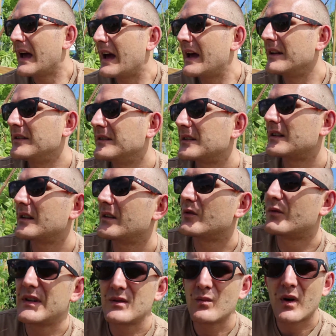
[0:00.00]
And
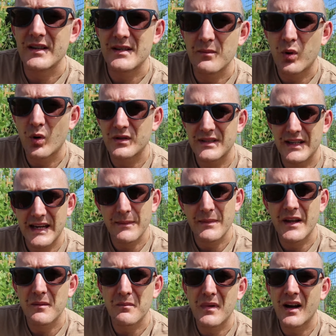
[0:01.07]
the reason why it's important to keep
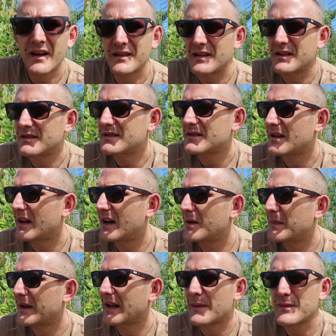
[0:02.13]
that in mind is
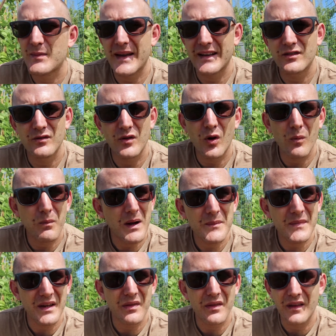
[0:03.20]
it comes back to the whole
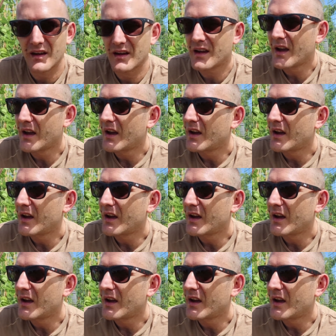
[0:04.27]
pumpkin thing.